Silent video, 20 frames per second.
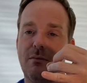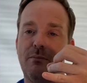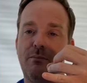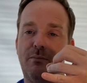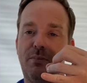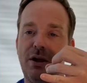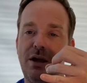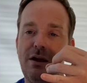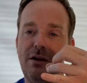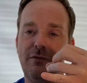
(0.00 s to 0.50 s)

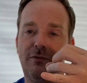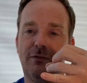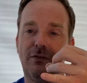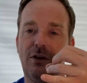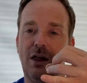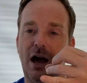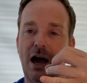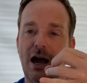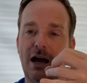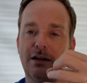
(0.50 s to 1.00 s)
B
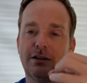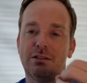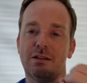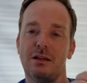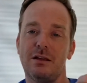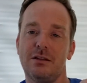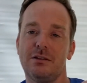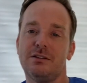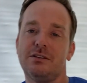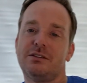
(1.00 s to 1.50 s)
flat,
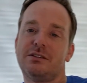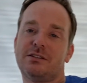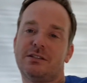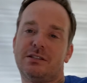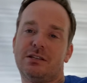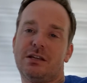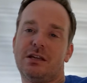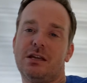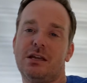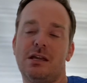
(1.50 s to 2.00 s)

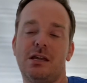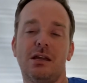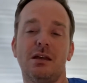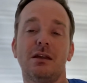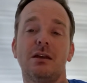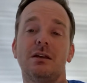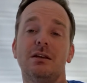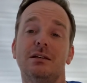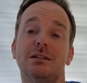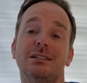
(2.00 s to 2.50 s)
C,
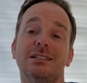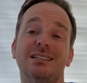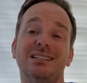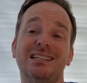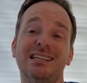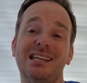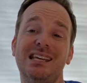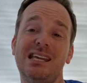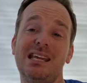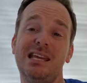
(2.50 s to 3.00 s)

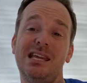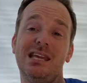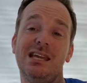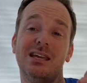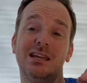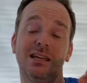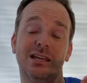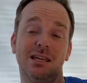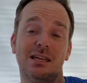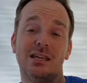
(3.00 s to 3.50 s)
D,
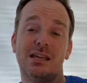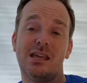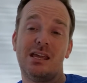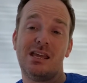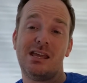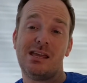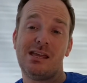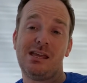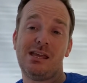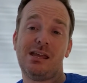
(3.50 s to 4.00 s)

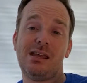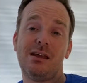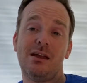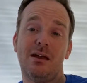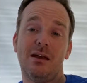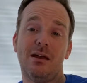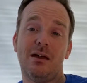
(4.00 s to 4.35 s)
E,